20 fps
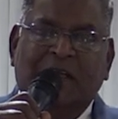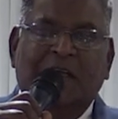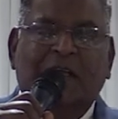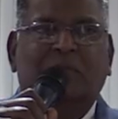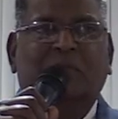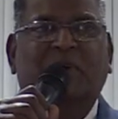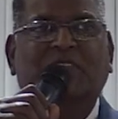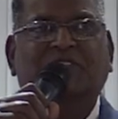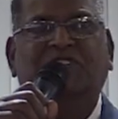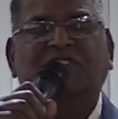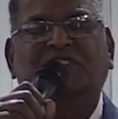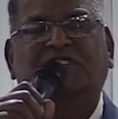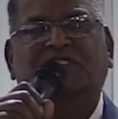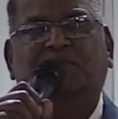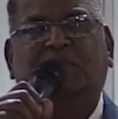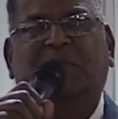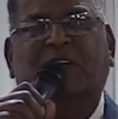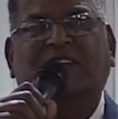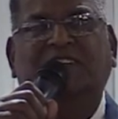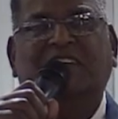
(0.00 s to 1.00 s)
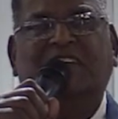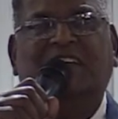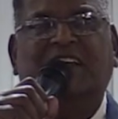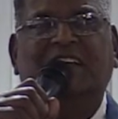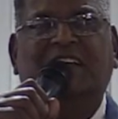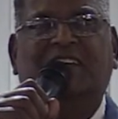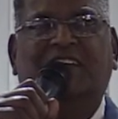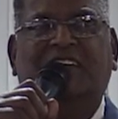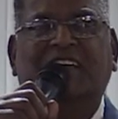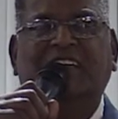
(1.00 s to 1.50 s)
But this
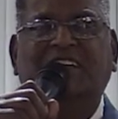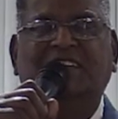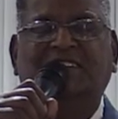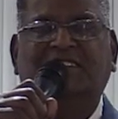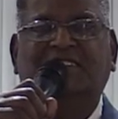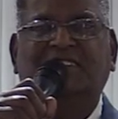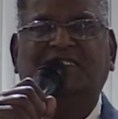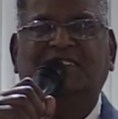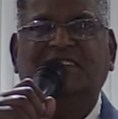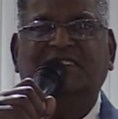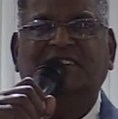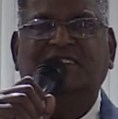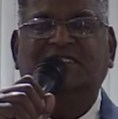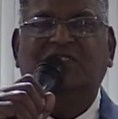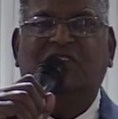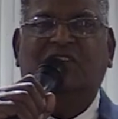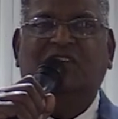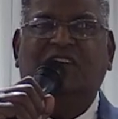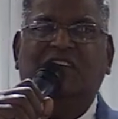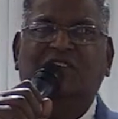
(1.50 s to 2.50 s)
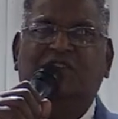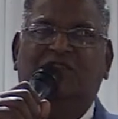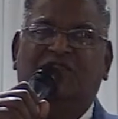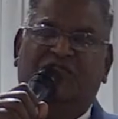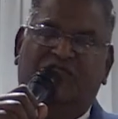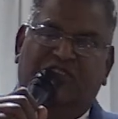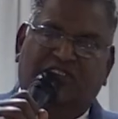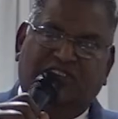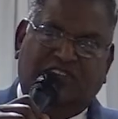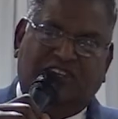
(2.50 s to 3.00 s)
particular race is not a
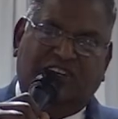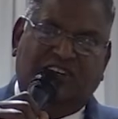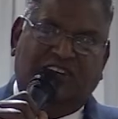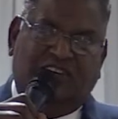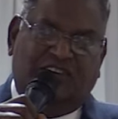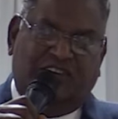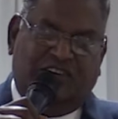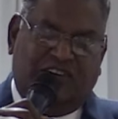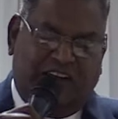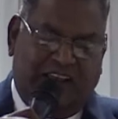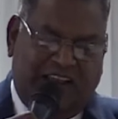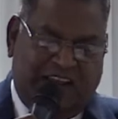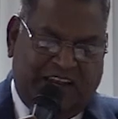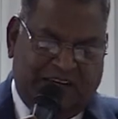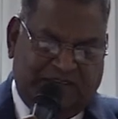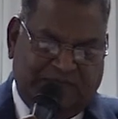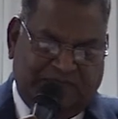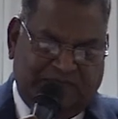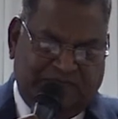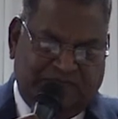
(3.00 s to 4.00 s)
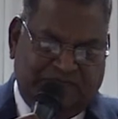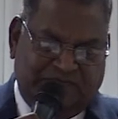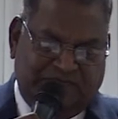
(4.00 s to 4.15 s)
physical run.